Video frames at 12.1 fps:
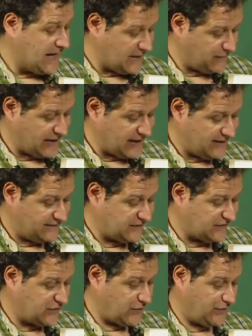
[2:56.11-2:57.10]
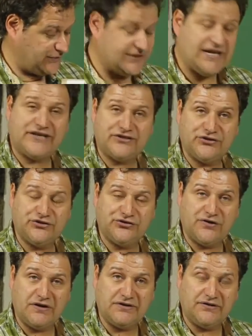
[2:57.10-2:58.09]
And we have a soil texture
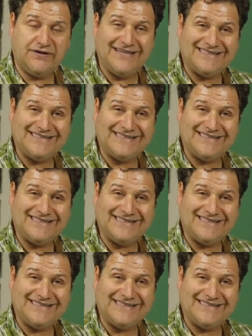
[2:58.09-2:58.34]
triangle